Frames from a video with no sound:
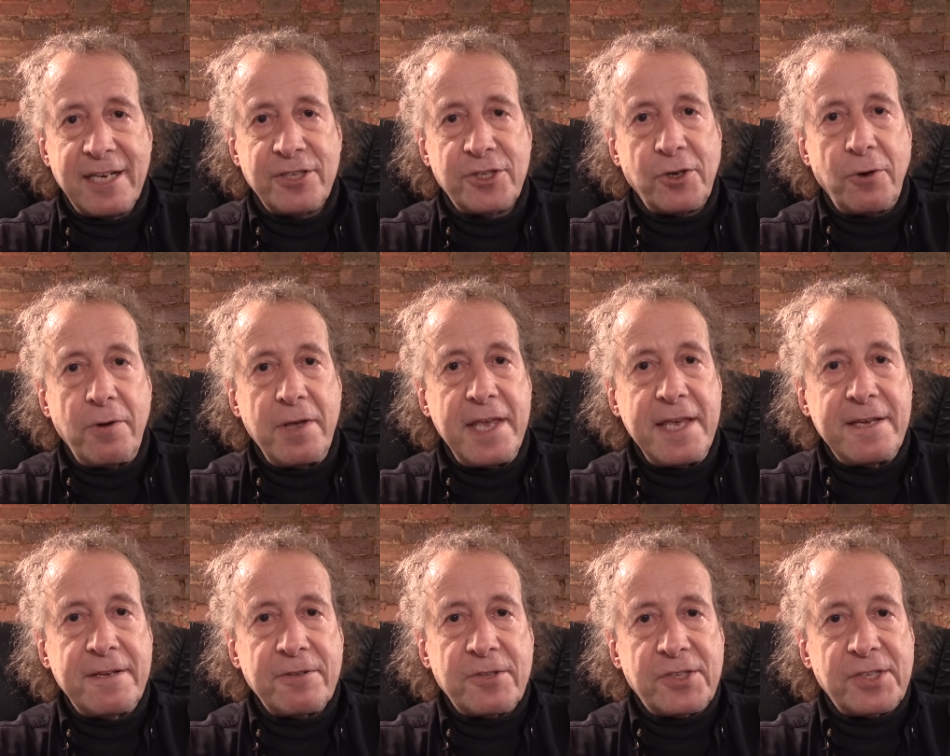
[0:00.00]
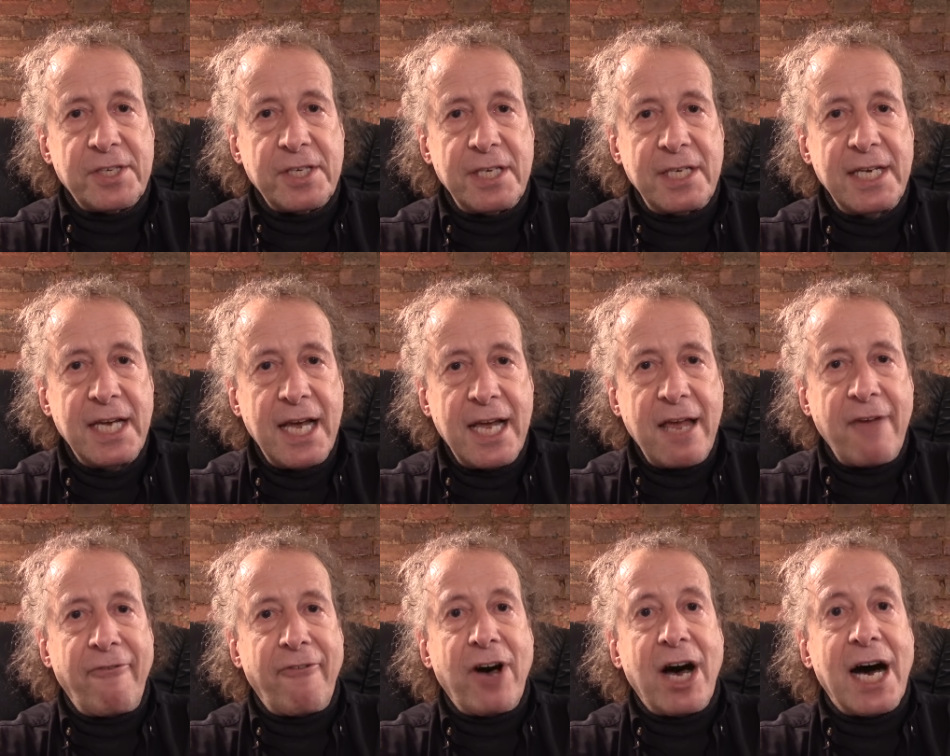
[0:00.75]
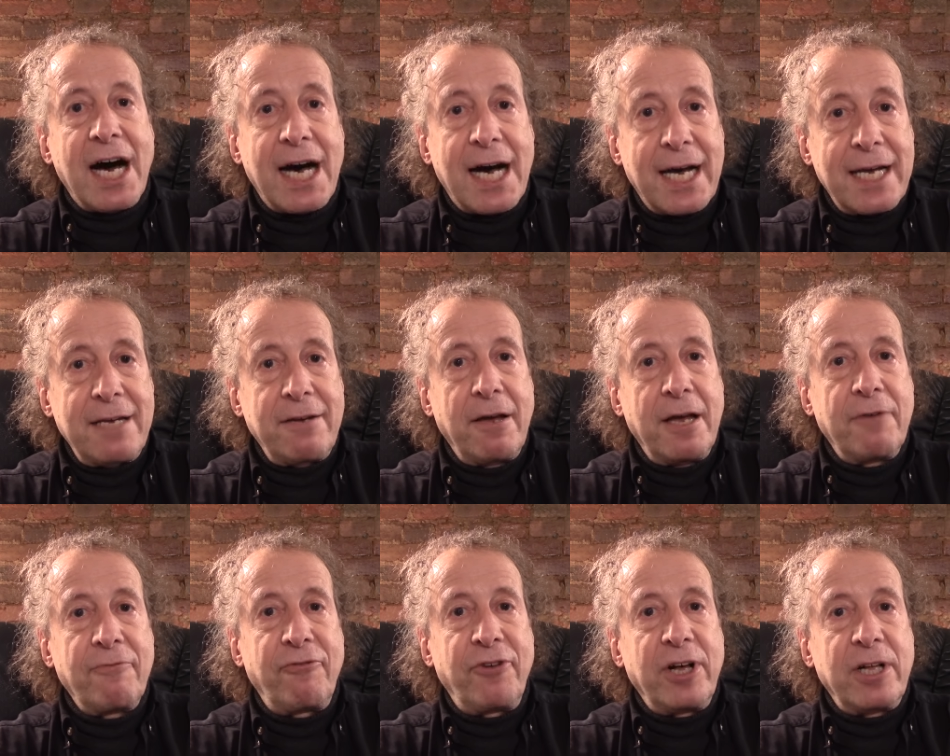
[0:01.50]
so he could see if I
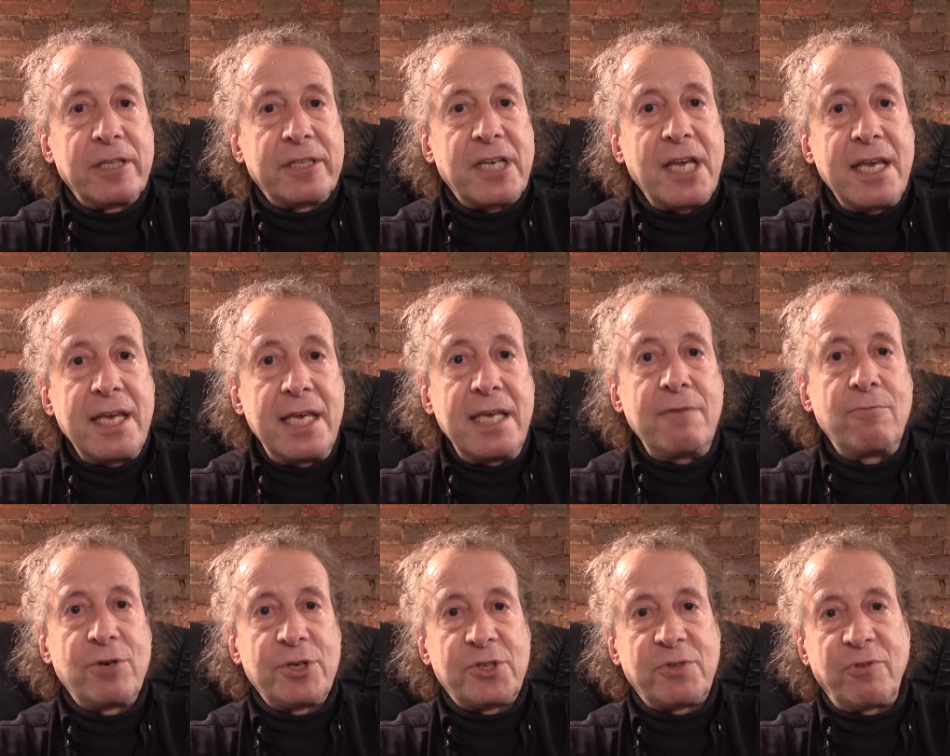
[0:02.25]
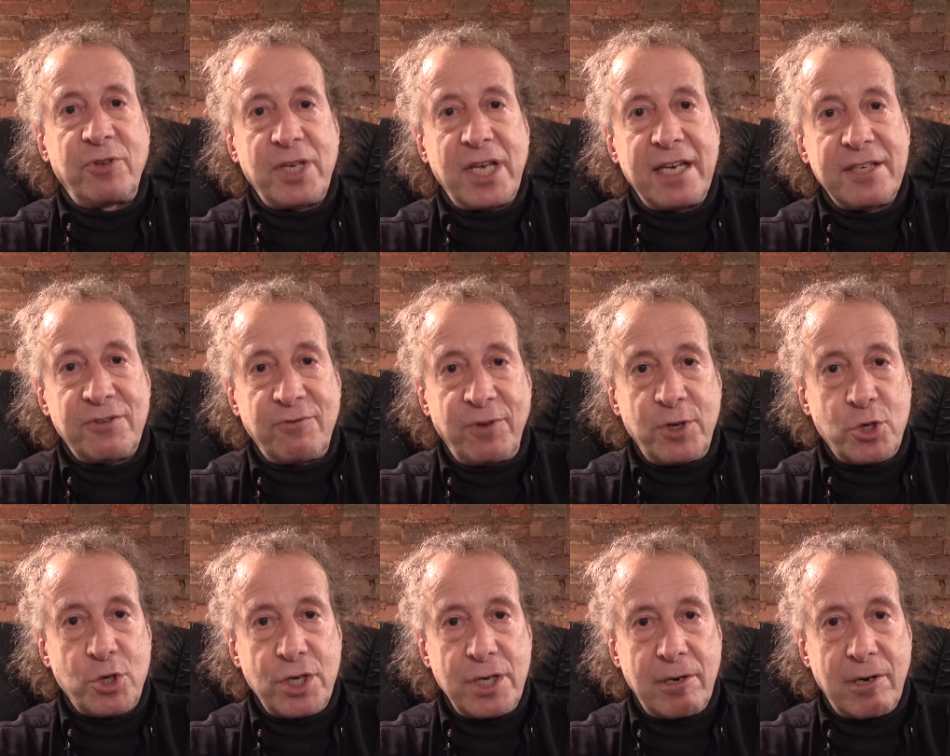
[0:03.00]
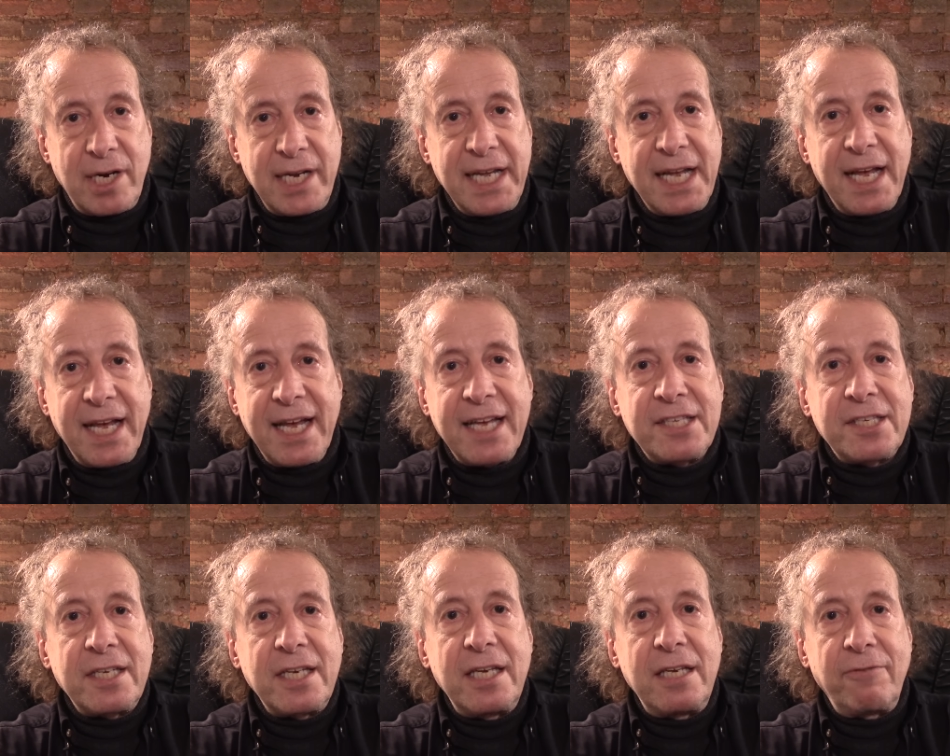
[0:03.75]
felt he was as visionary
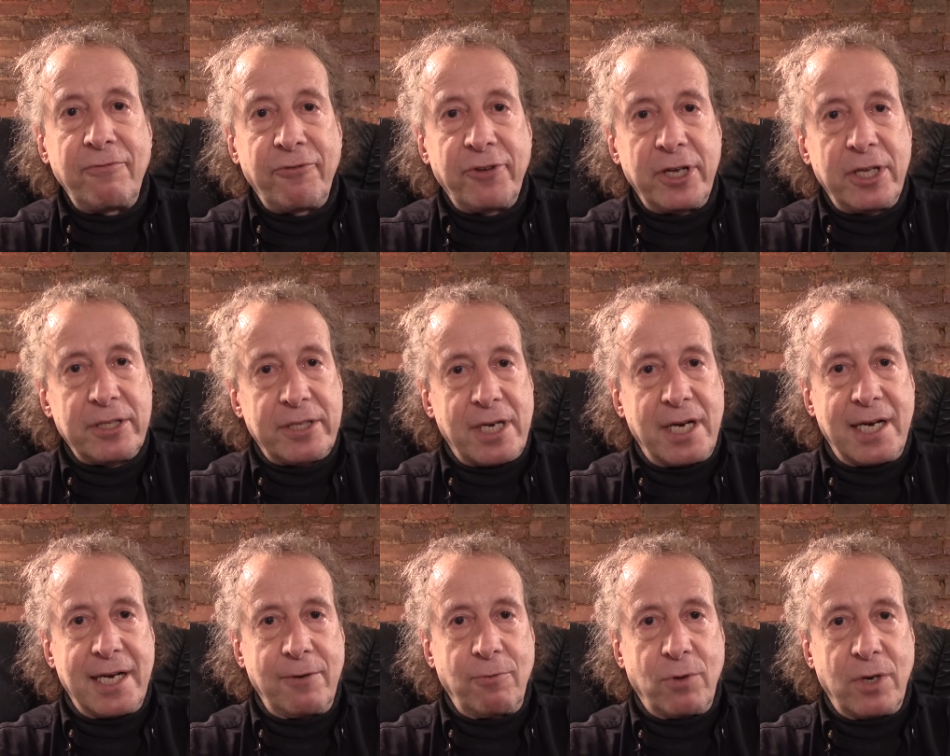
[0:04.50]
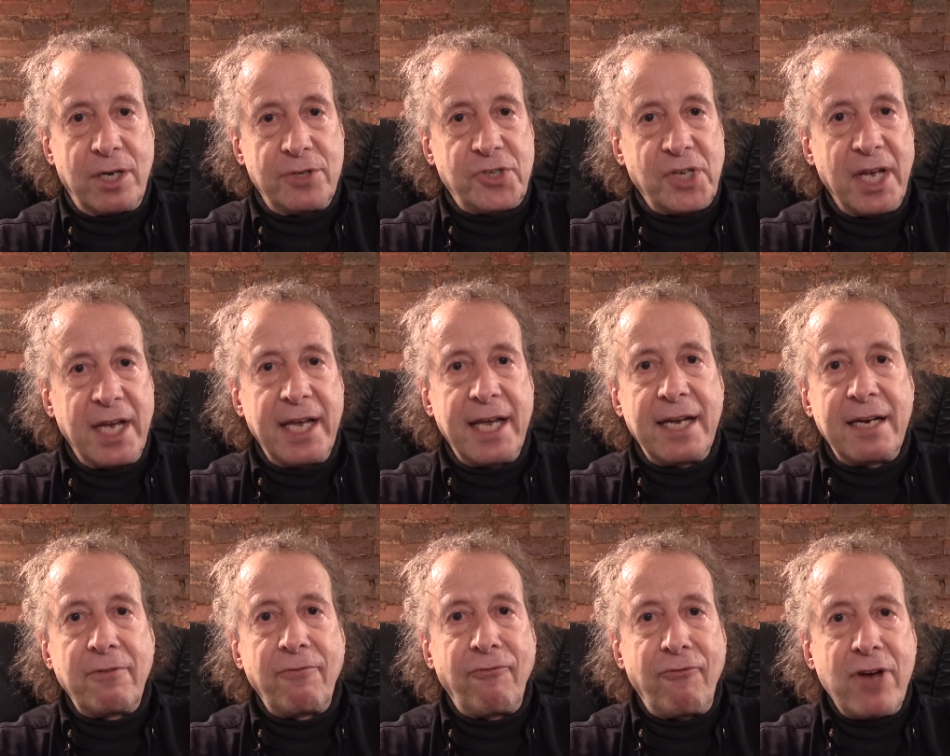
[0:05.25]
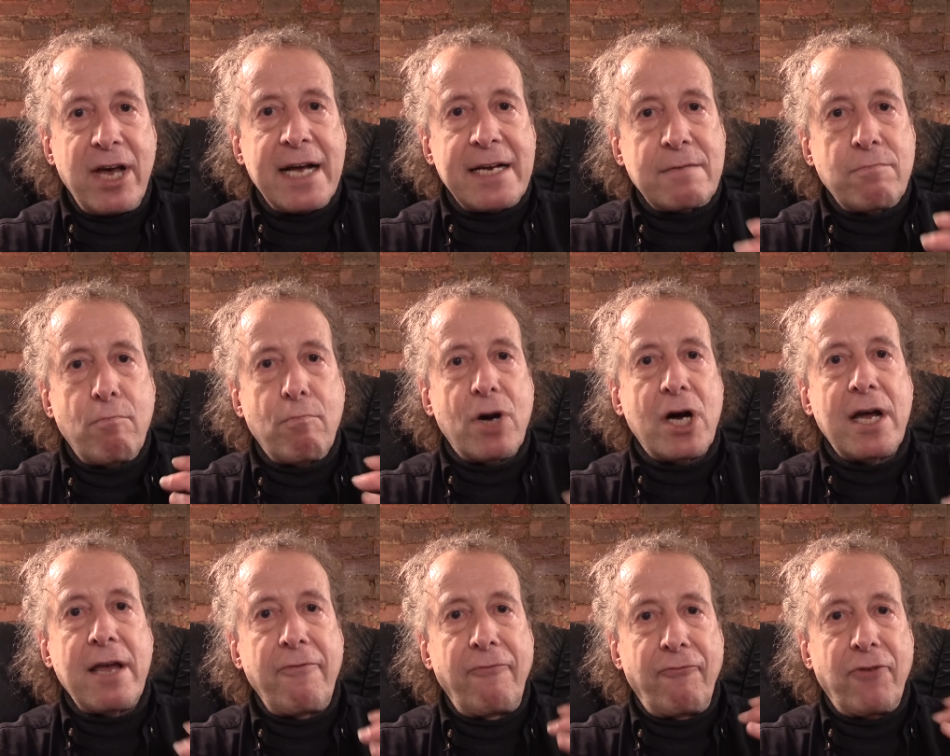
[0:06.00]
as he felt I was. And in fact,
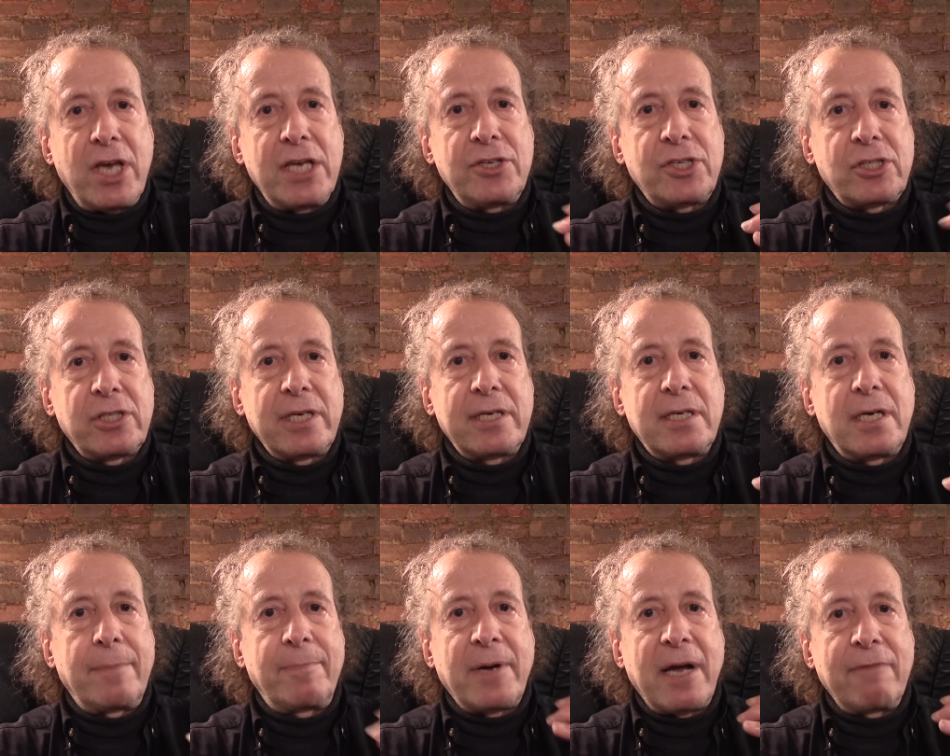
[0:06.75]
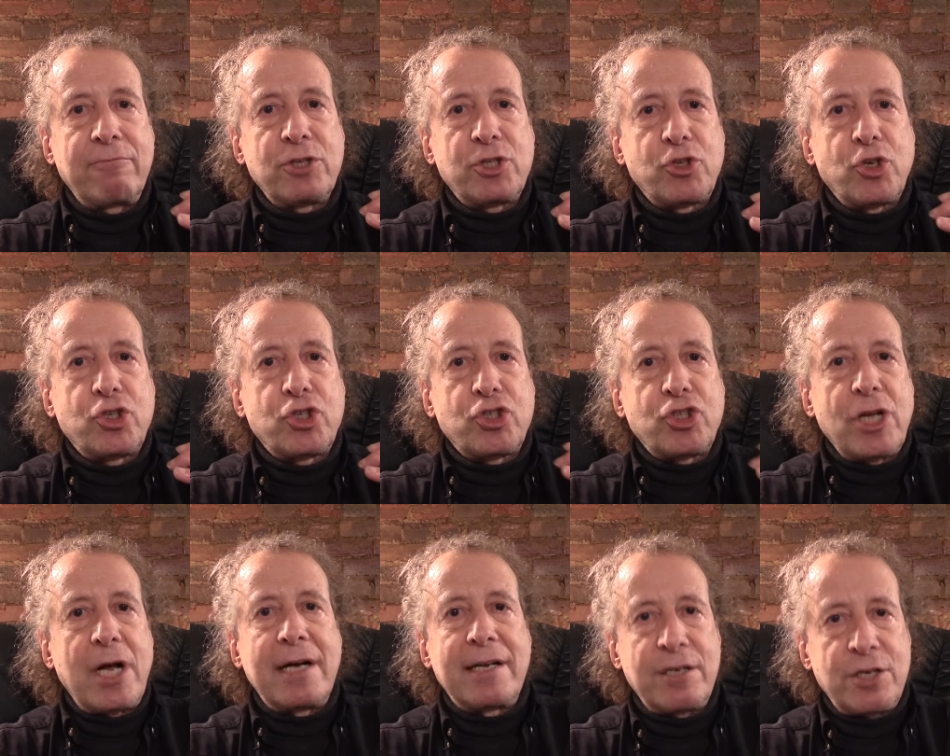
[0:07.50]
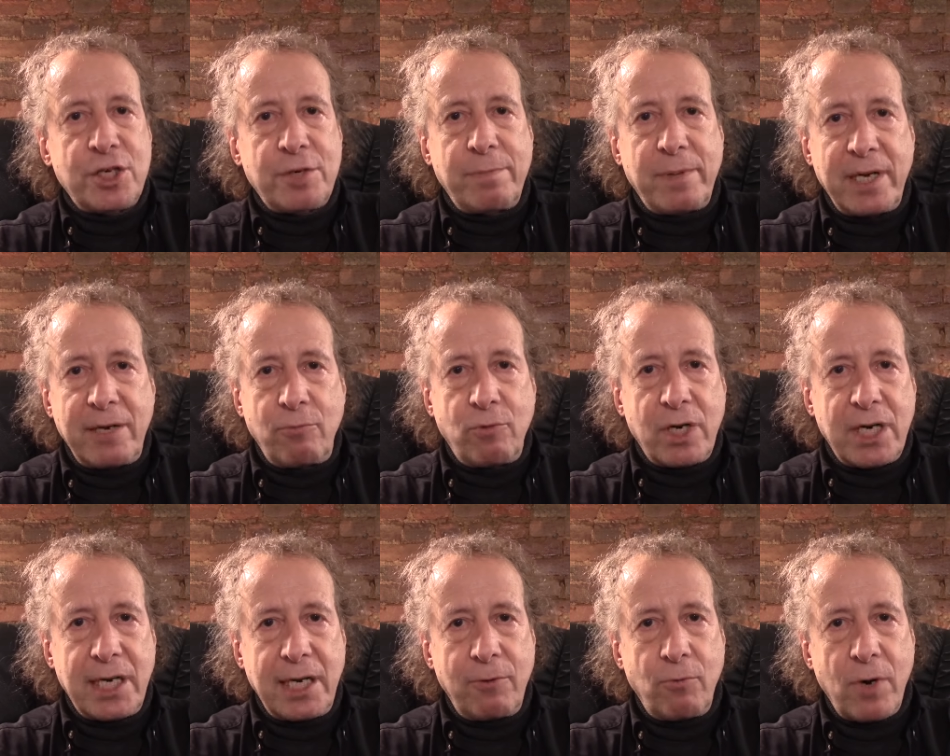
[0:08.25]
my face lit up. I was astonished by
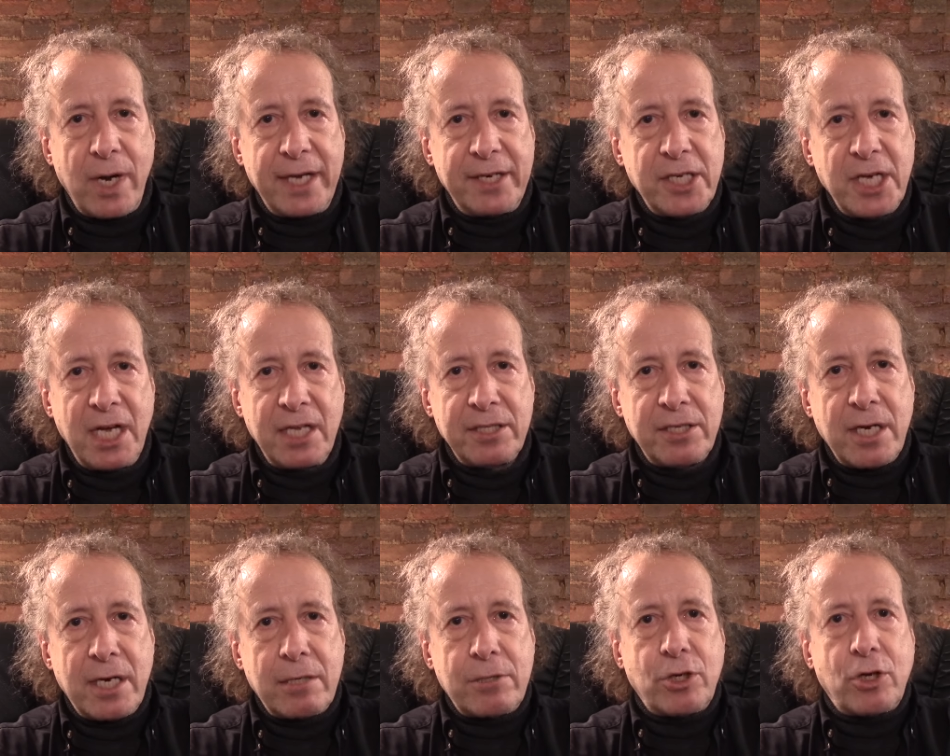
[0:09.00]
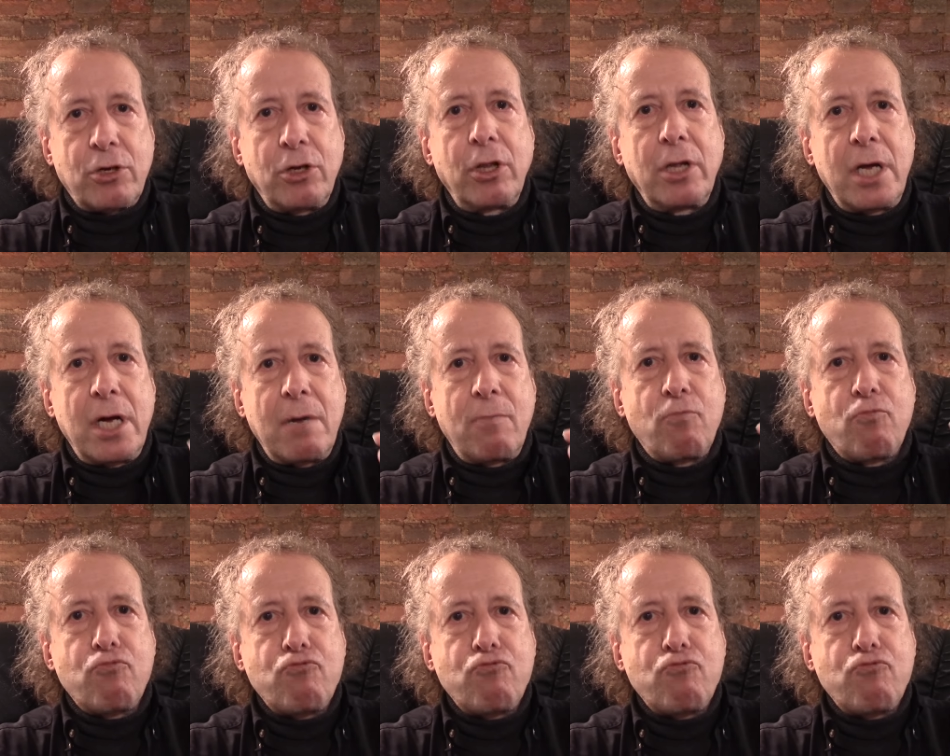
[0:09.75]
what I read. Dr. Kalam